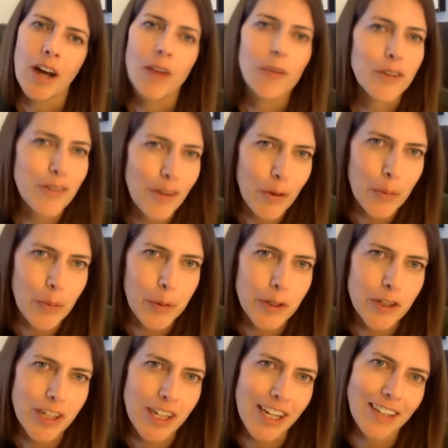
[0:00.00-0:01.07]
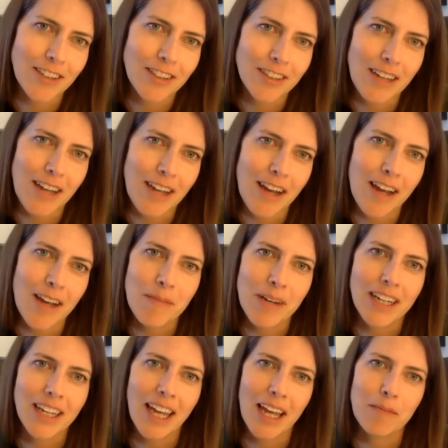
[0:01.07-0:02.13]
We so appreciate your time
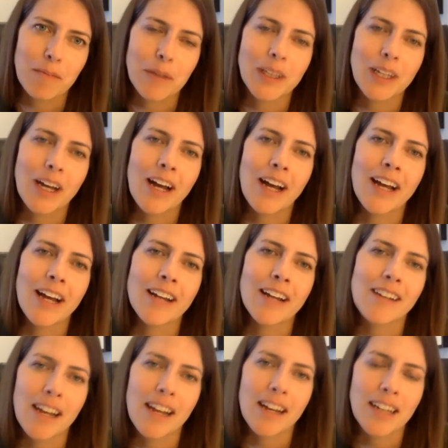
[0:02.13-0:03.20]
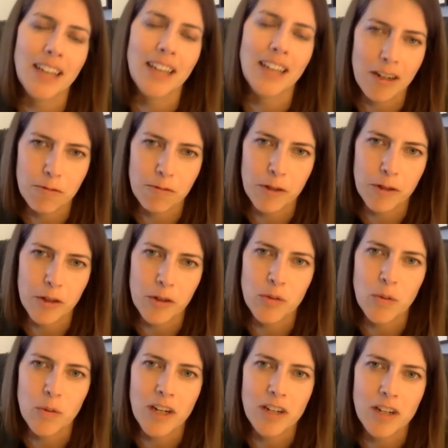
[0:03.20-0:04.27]
again, Milan. And again, for
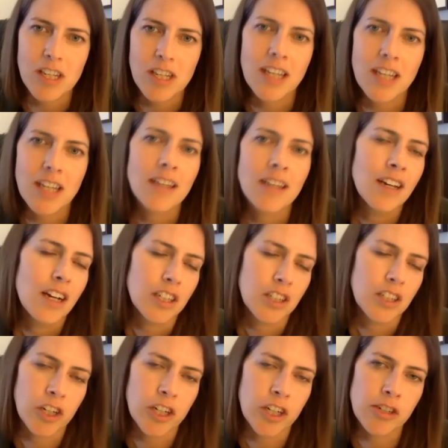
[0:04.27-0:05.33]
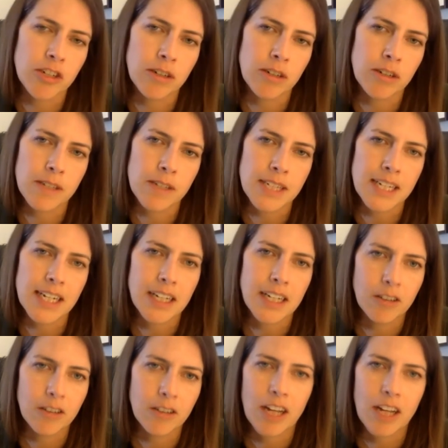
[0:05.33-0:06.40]
those watching, encourage you to visit
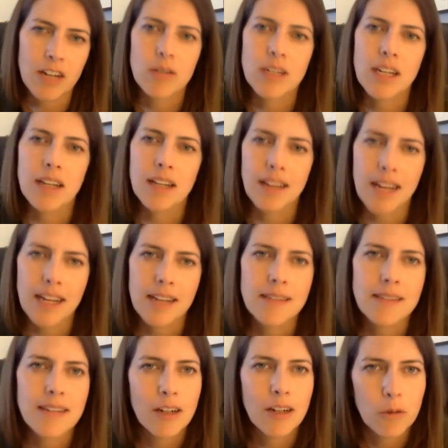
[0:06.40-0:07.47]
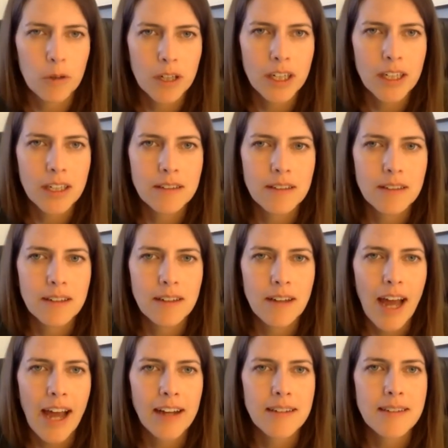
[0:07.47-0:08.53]
hillcountryalliance.org to
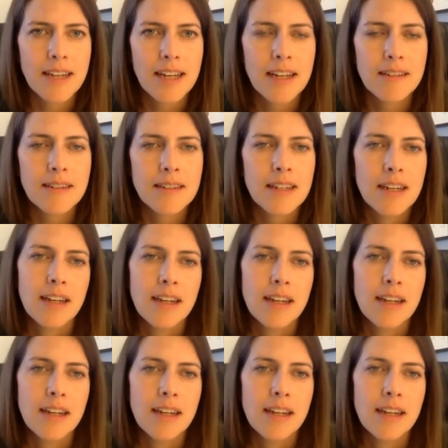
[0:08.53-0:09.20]
access